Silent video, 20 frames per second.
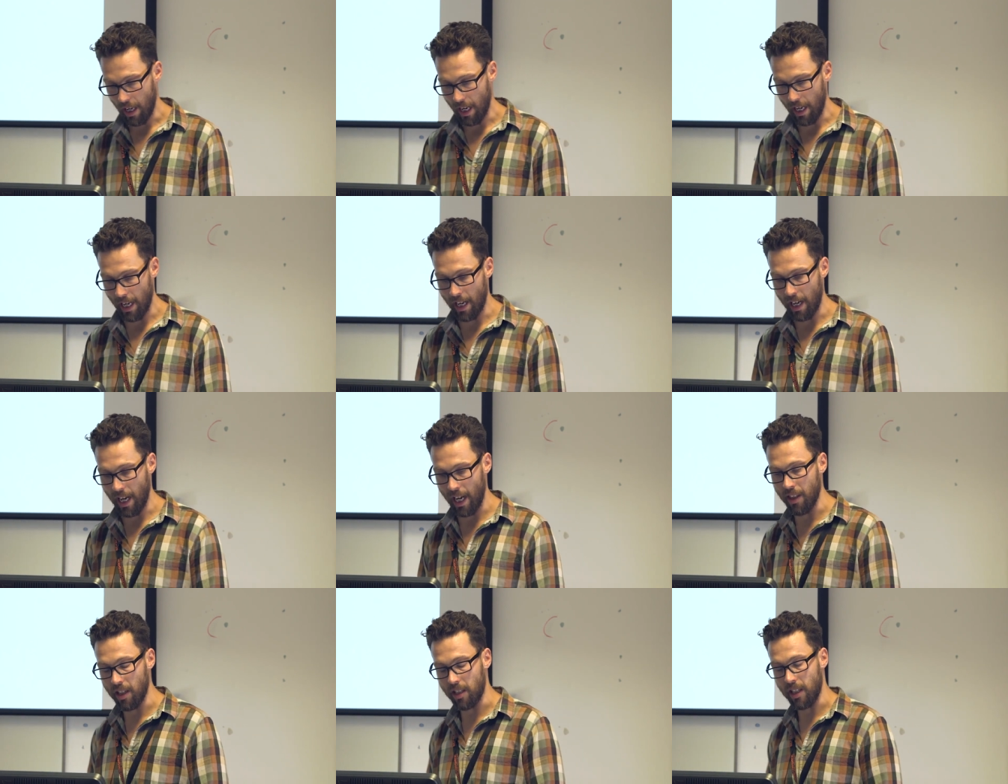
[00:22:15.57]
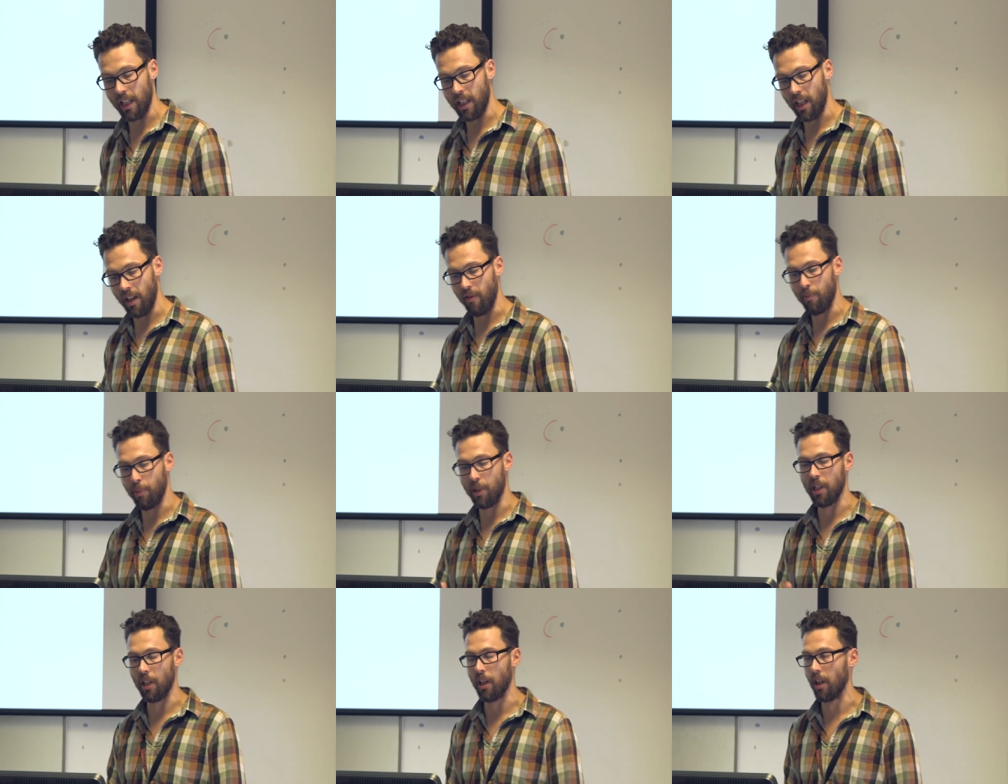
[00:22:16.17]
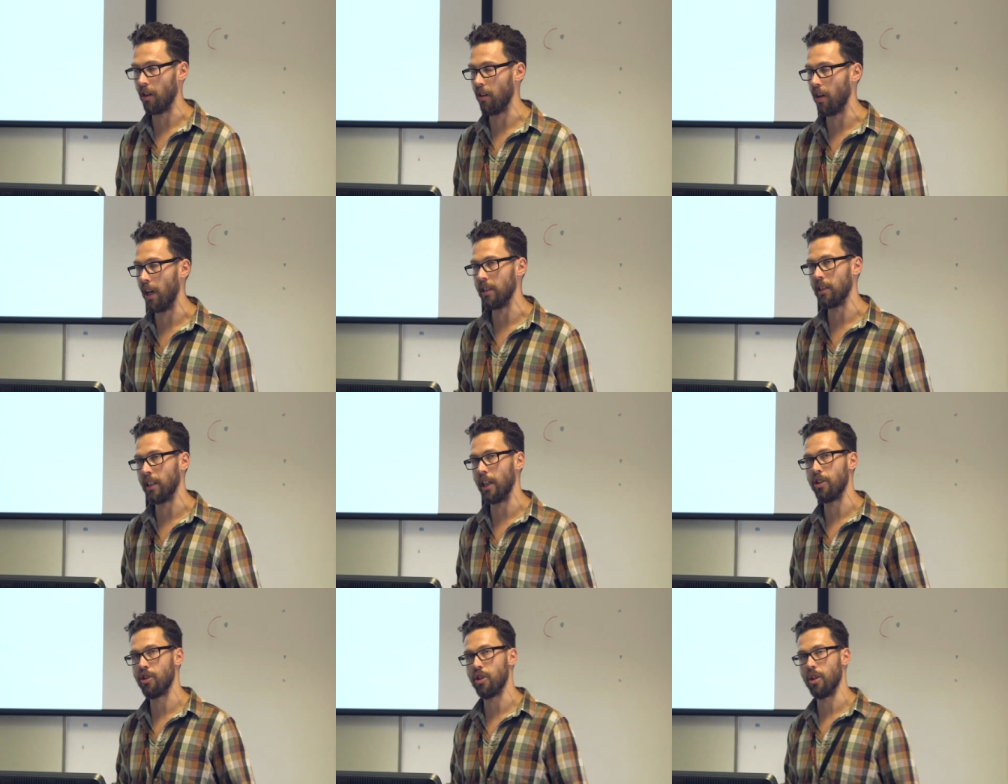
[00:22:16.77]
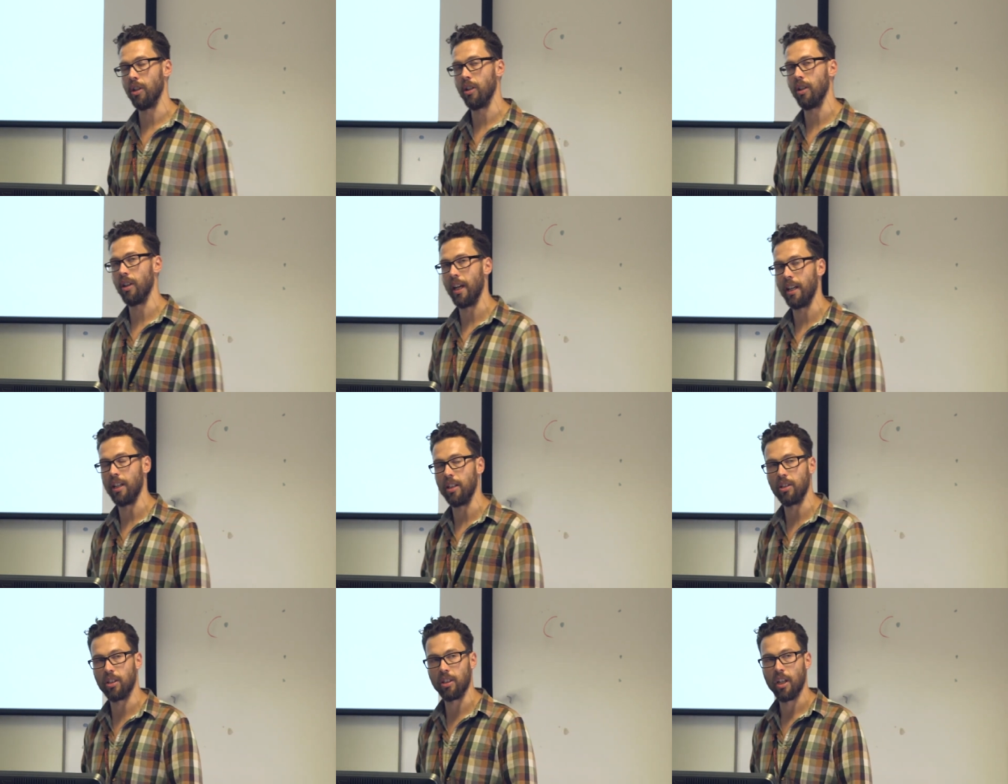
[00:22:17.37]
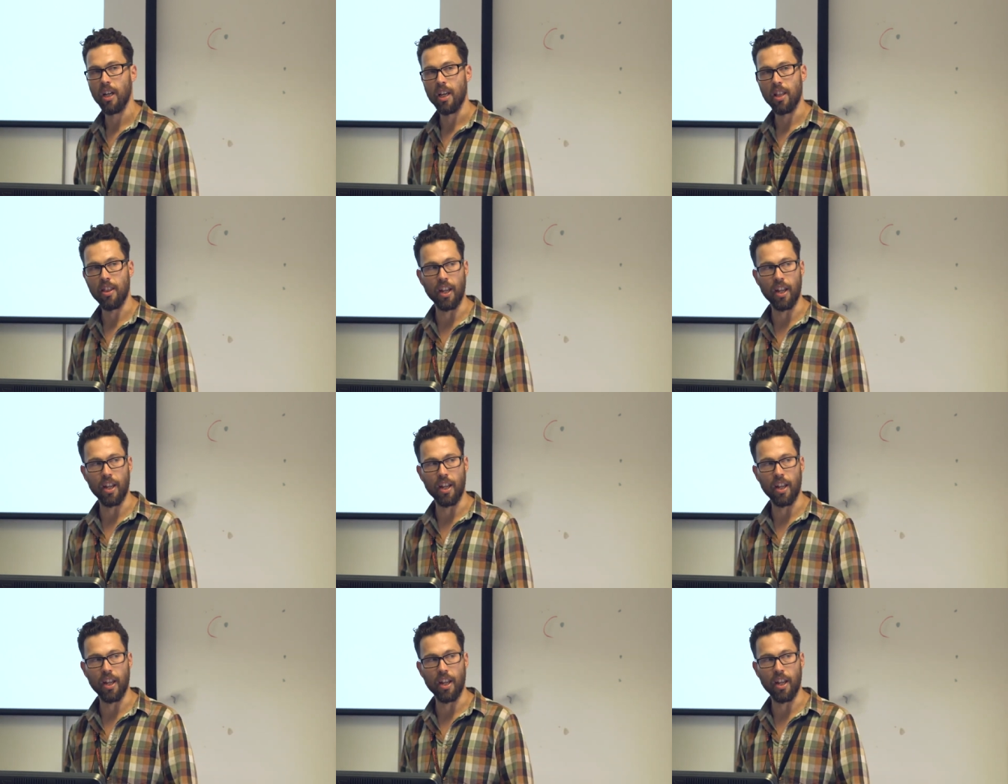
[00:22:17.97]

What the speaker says: And this idea of particularization, that is,